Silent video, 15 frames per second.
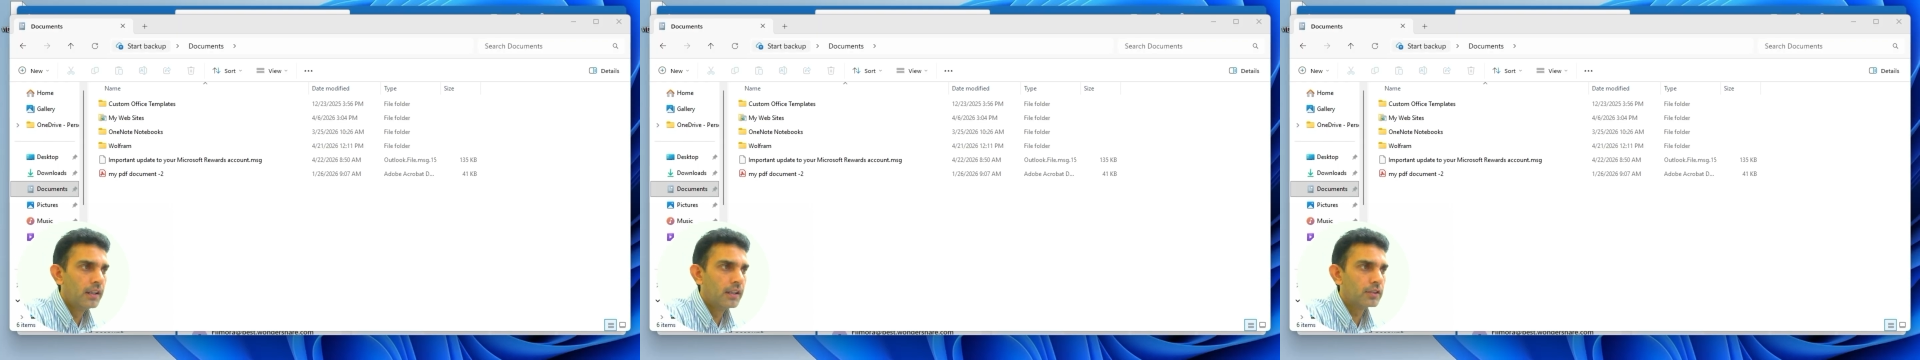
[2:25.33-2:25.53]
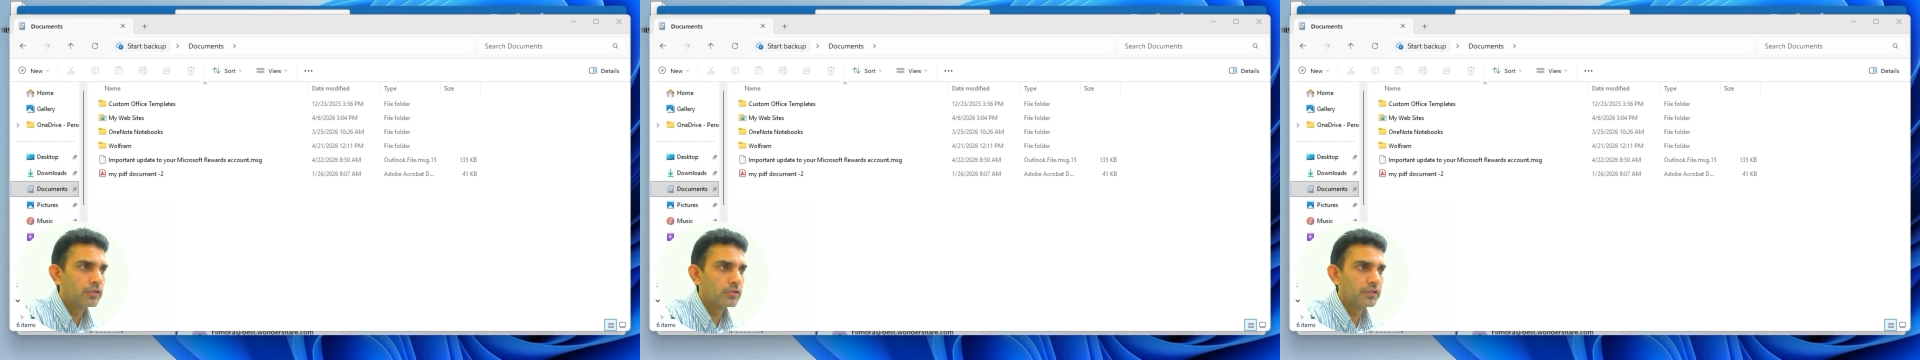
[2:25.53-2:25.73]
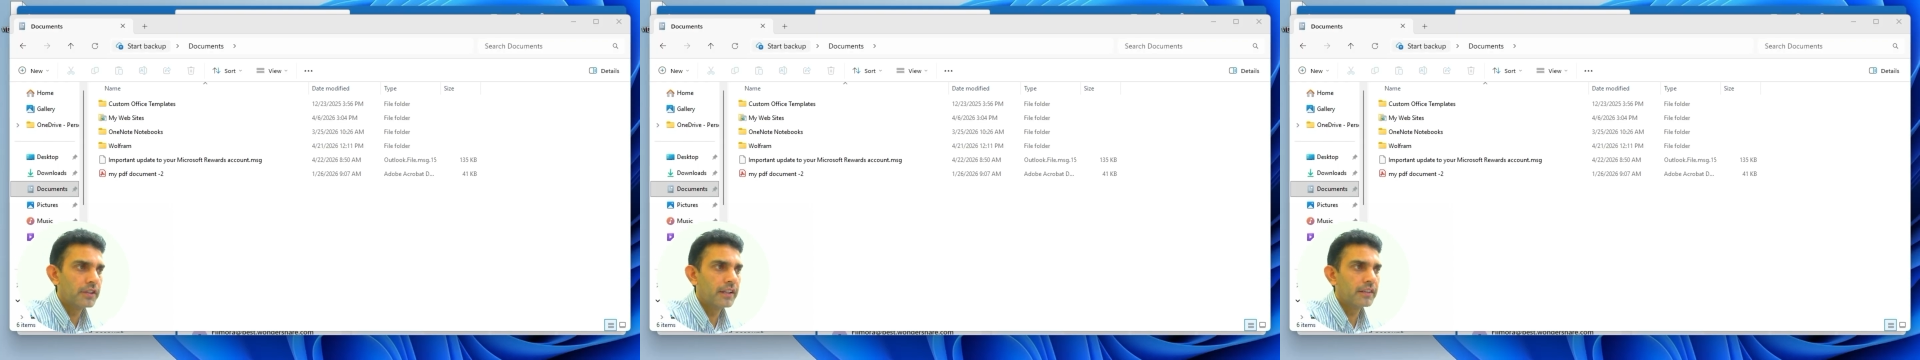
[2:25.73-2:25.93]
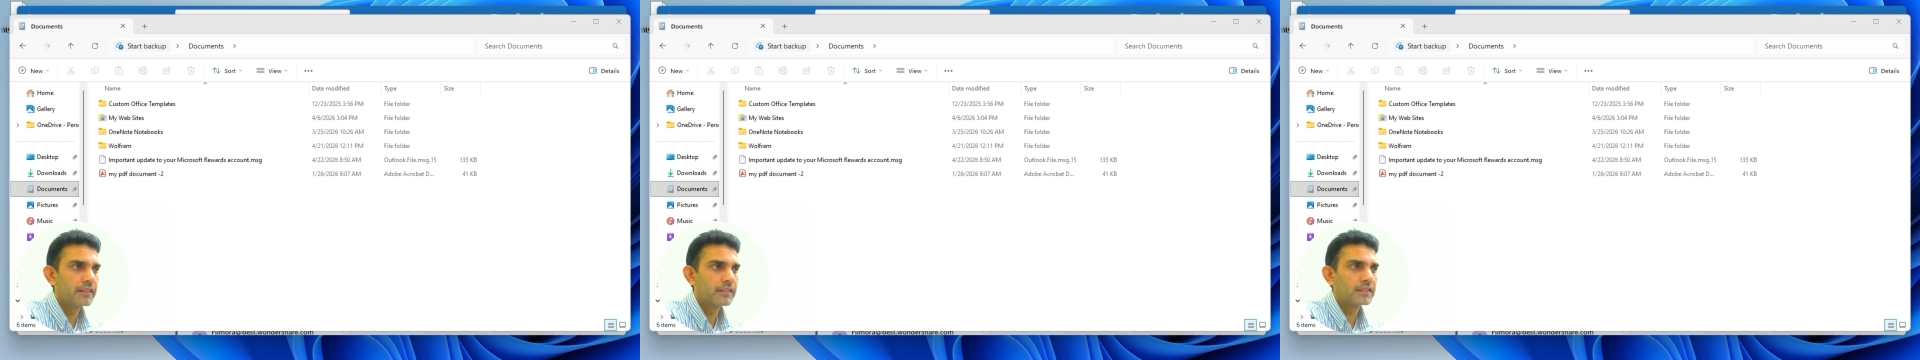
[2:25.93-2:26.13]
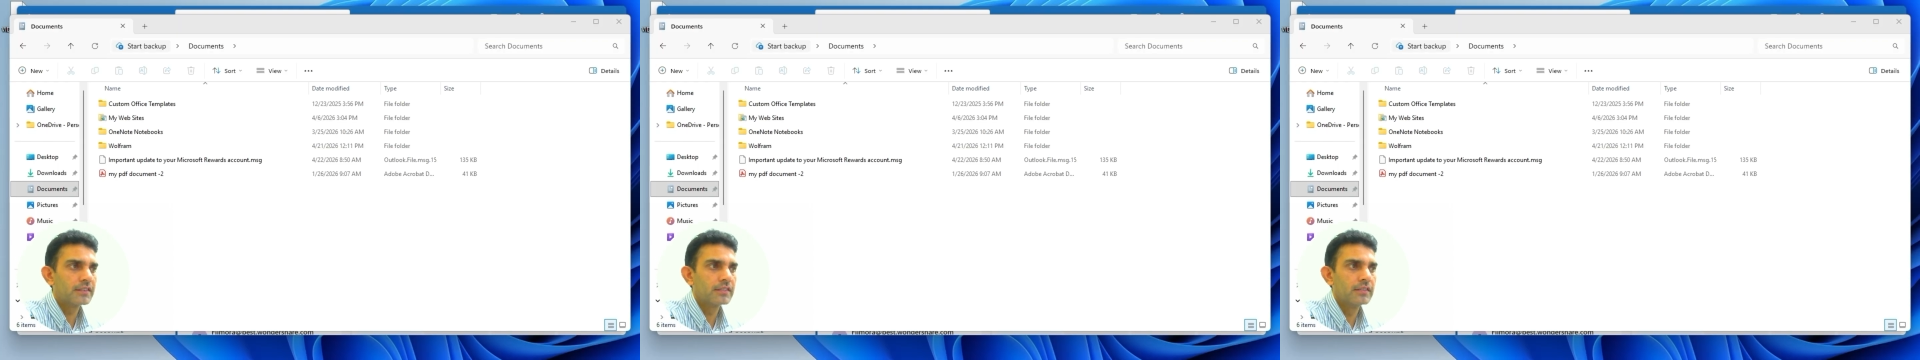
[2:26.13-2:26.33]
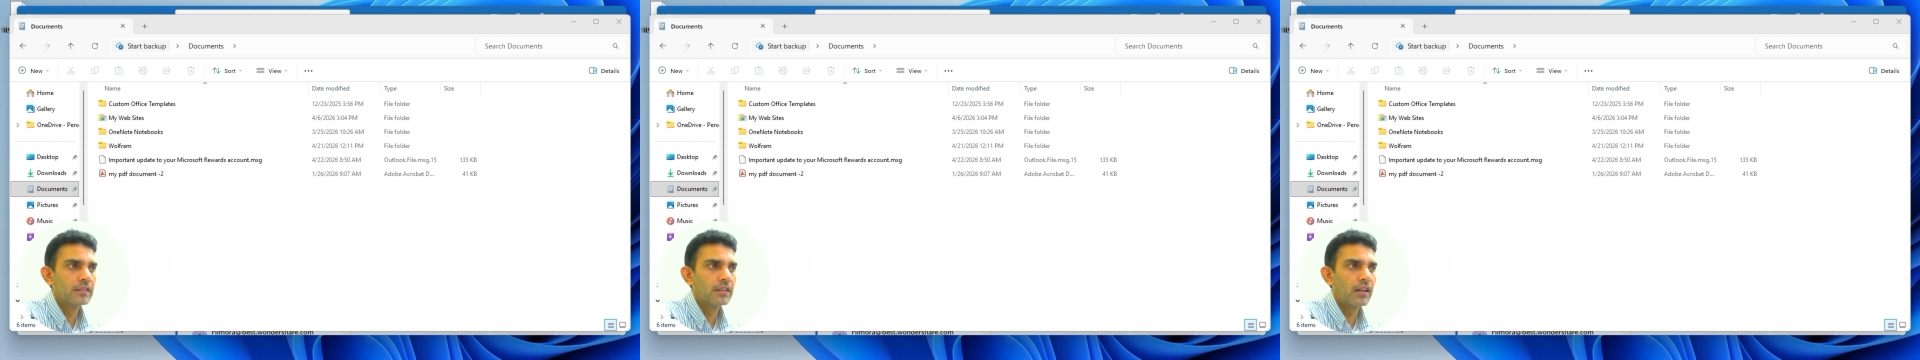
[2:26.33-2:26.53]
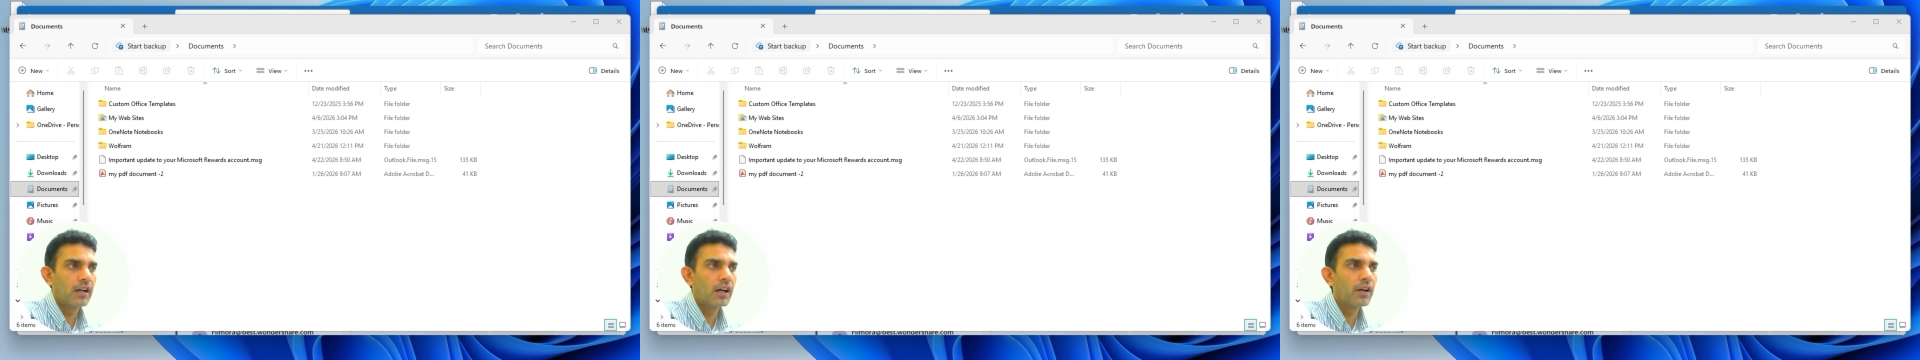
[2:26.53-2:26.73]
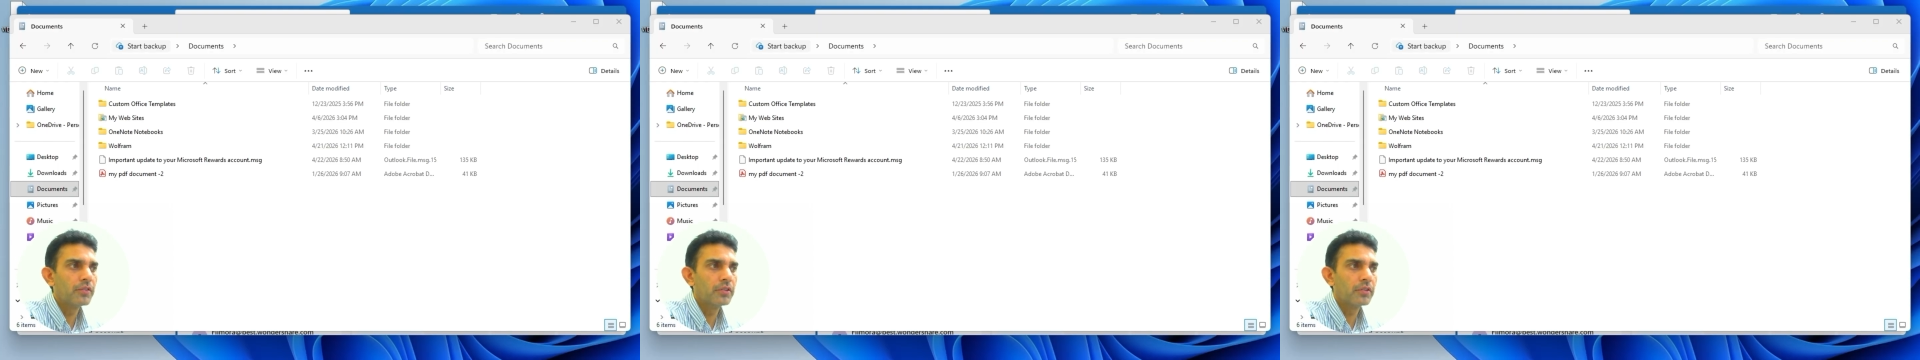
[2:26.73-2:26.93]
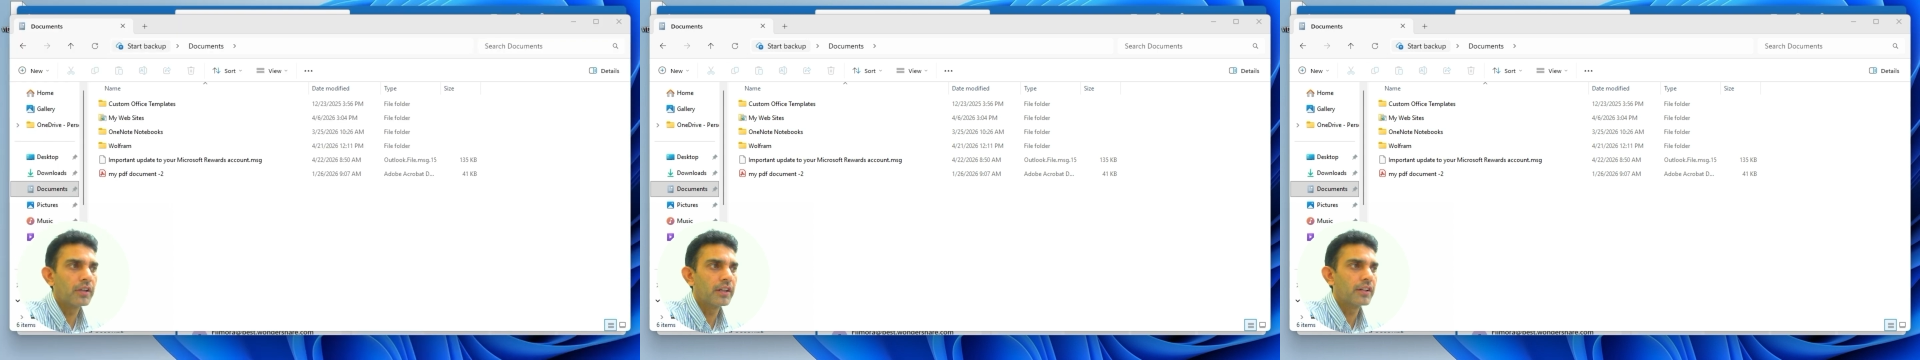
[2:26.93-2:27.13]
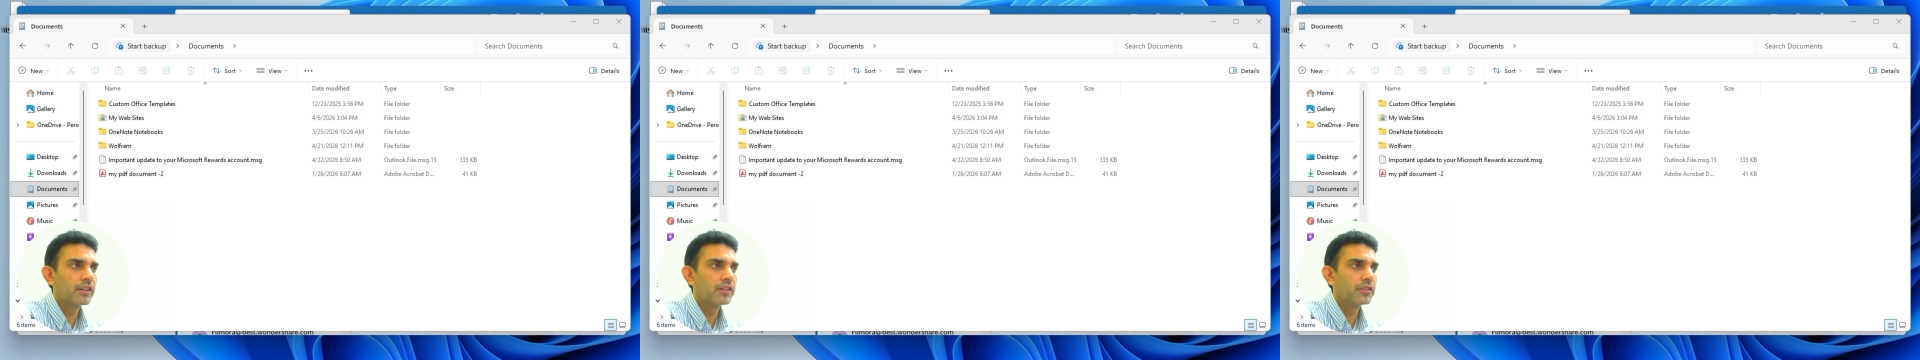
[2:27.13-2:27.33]
So that's how you
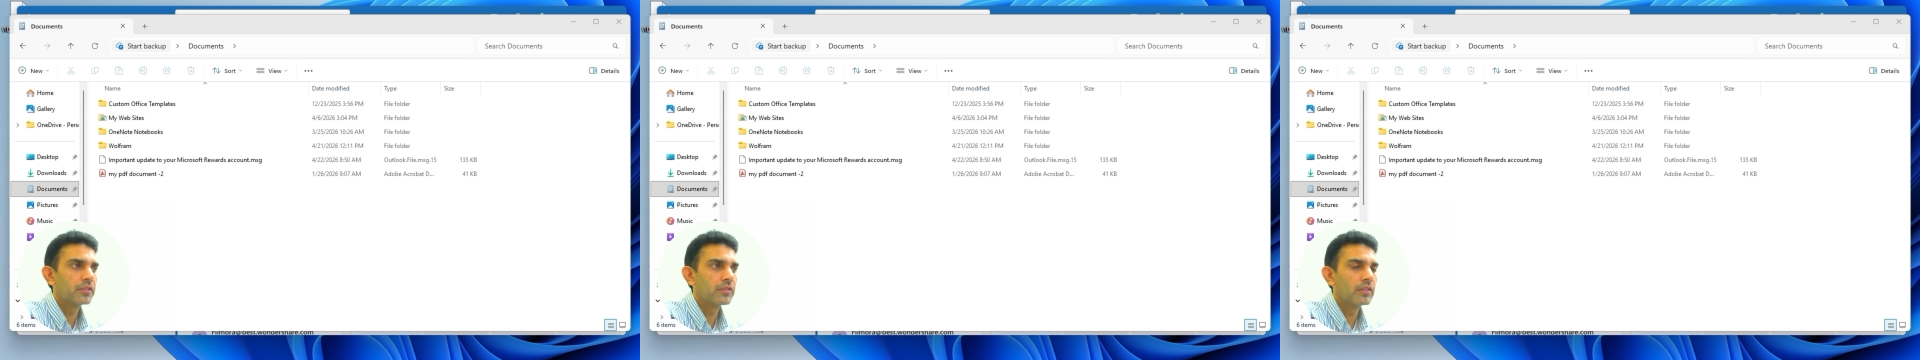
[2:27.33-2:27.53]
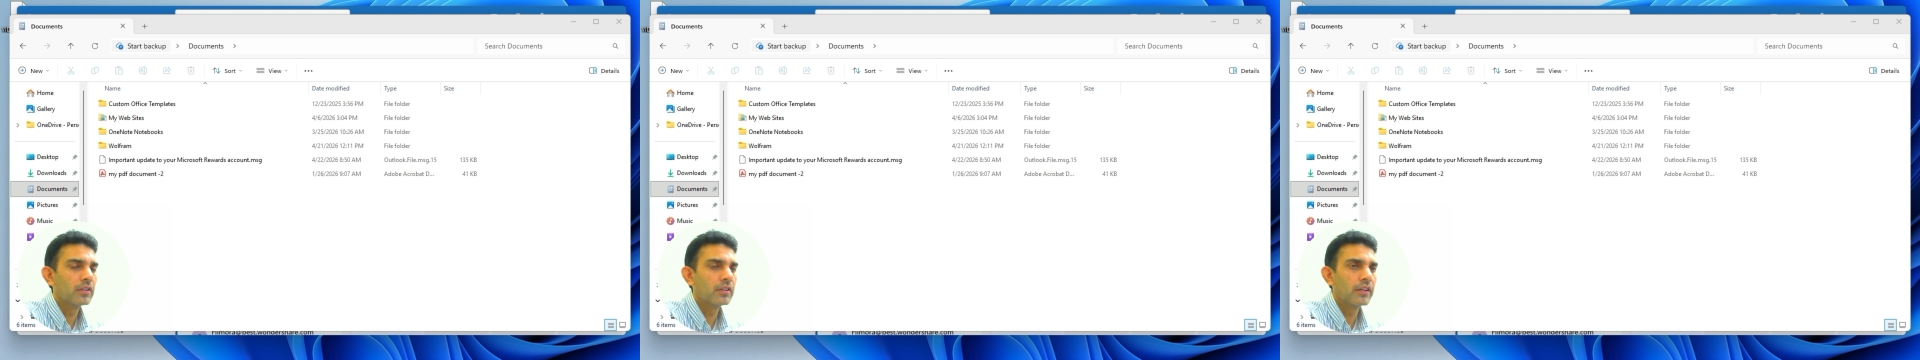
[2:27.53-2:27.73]
can control